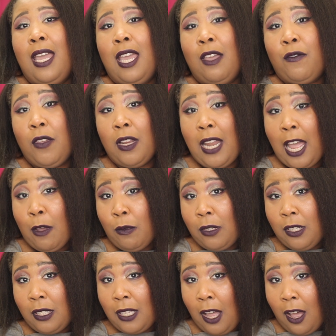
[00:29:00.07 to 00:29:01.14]
If you like what
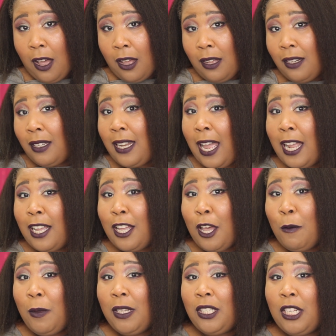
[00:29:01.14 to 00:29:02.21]
you saw, like,
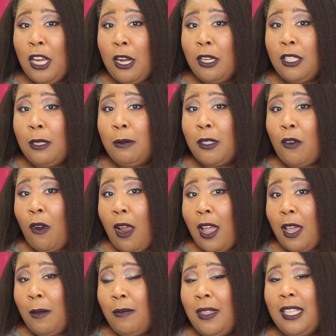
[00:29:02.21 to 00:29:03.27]
comment, share, and
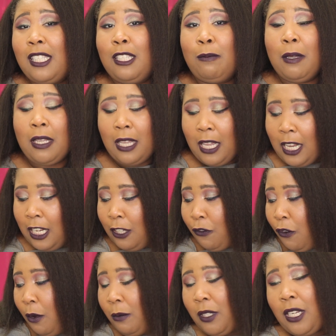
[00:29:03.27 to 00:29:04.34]
subscribe. This has been Keish
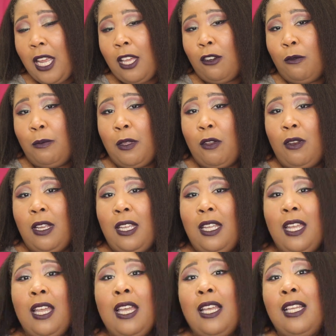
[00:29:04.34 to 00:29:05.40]
from Channel
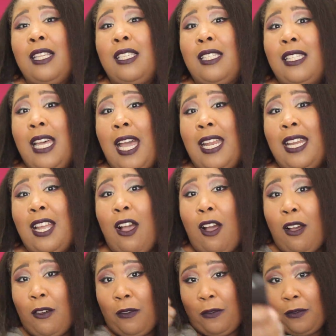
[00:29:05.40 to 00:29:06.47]
Beauty, signing
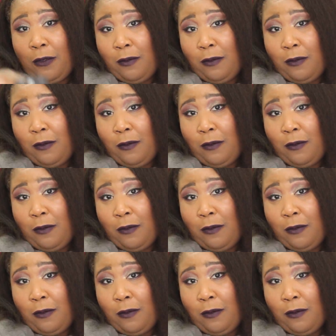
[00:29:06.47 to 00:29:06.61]
off.